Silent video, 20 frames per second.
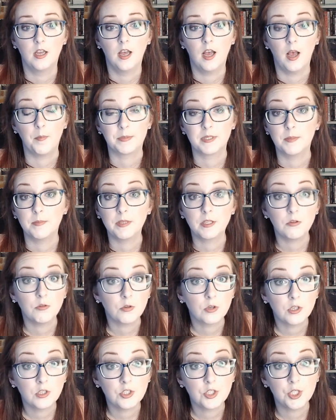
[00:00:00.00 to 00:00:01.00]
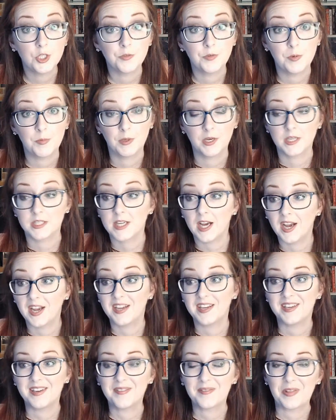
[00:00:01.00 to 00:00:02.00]
Something you could do if we want to tie
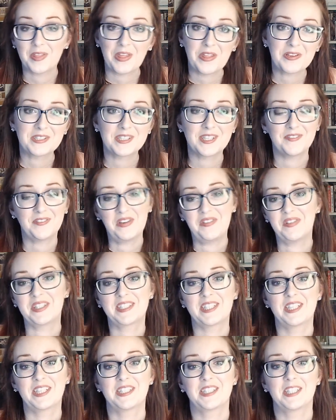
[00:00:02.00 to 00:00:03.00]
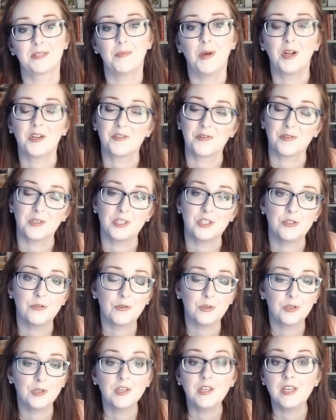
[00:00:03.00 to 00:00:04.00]
it in with other stuff we've discussed this module is you
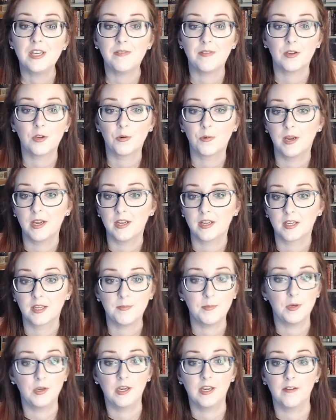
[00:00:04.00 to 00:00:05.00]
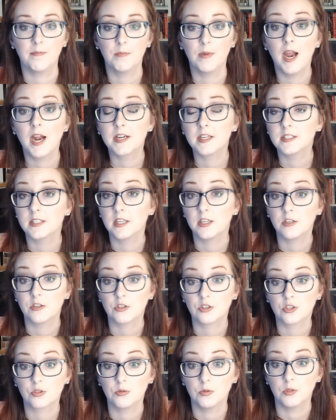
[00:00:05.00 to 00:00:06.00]
could even create a community of practice at your
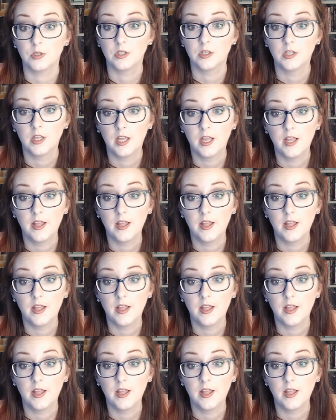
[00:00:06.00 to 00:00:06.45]
school